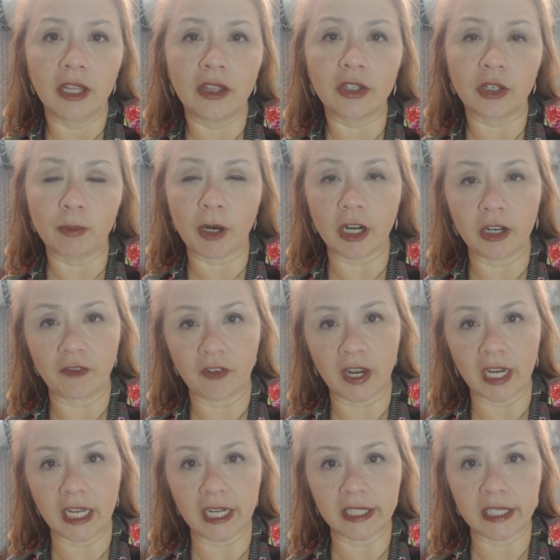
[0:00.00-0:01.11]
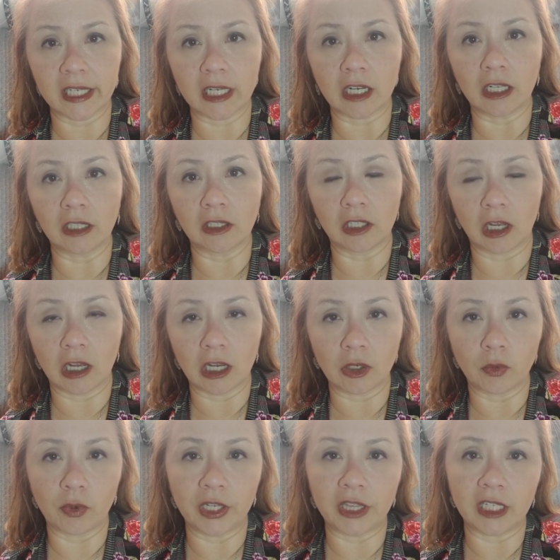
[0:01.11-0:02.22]
third-party financing along
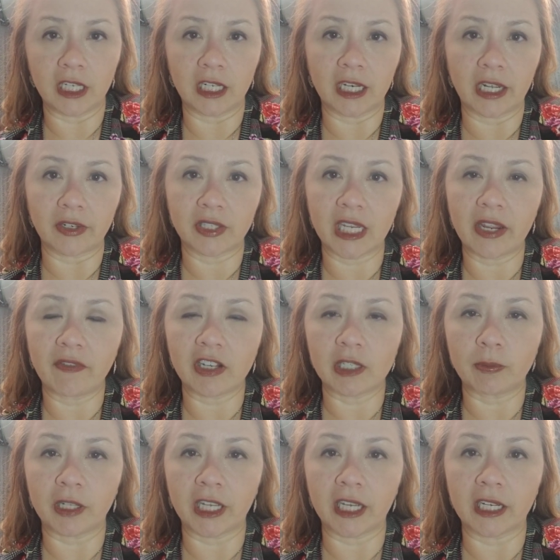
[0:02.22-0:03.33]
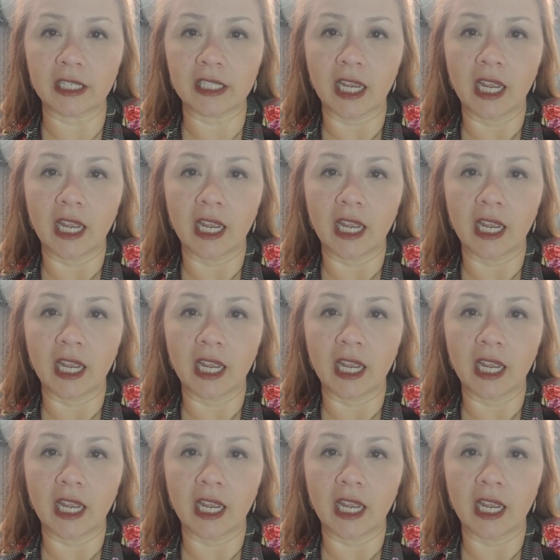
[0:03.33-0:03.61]
with the in-house savings plans.